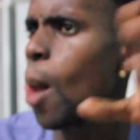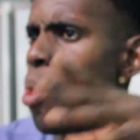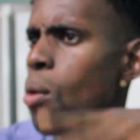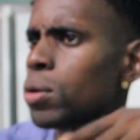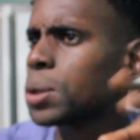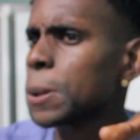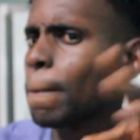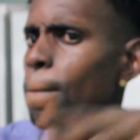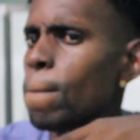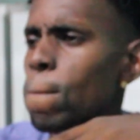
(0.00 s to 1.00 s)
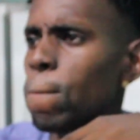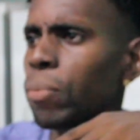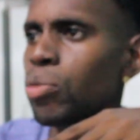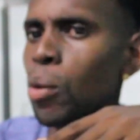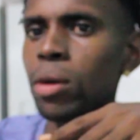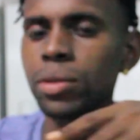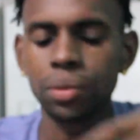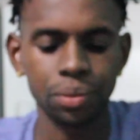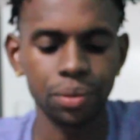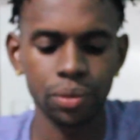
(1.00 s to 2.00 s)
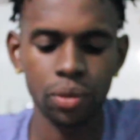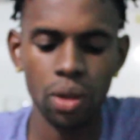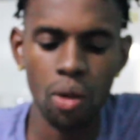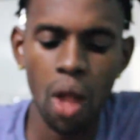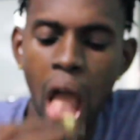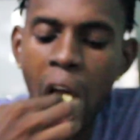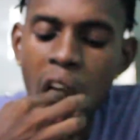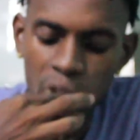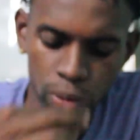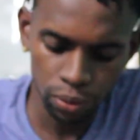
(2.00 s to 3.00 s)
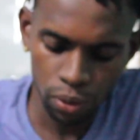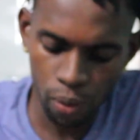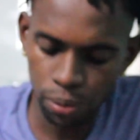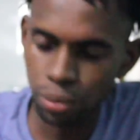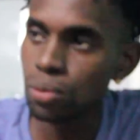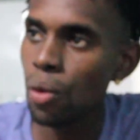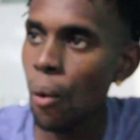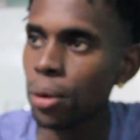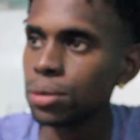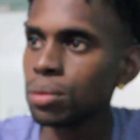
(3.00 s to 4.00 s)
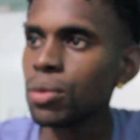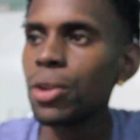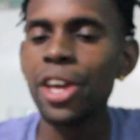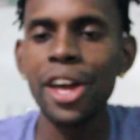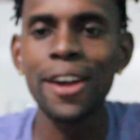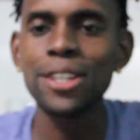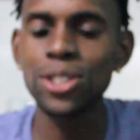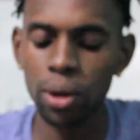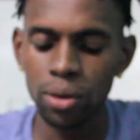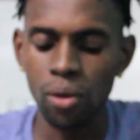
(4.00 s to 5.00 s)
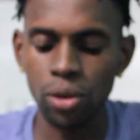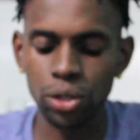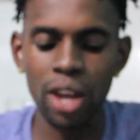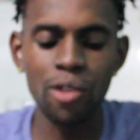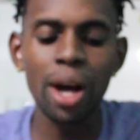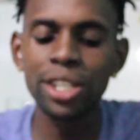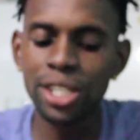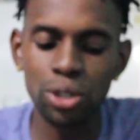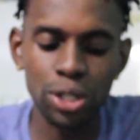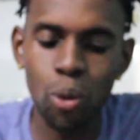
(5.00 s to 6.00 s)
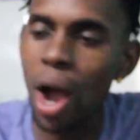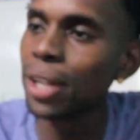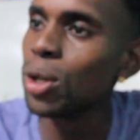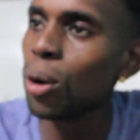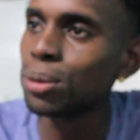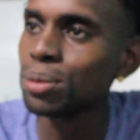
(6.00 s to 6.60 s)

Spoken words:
Yeah, because I'm dancing around now because I welcome them into the family. Yeah, so everybody is just one now.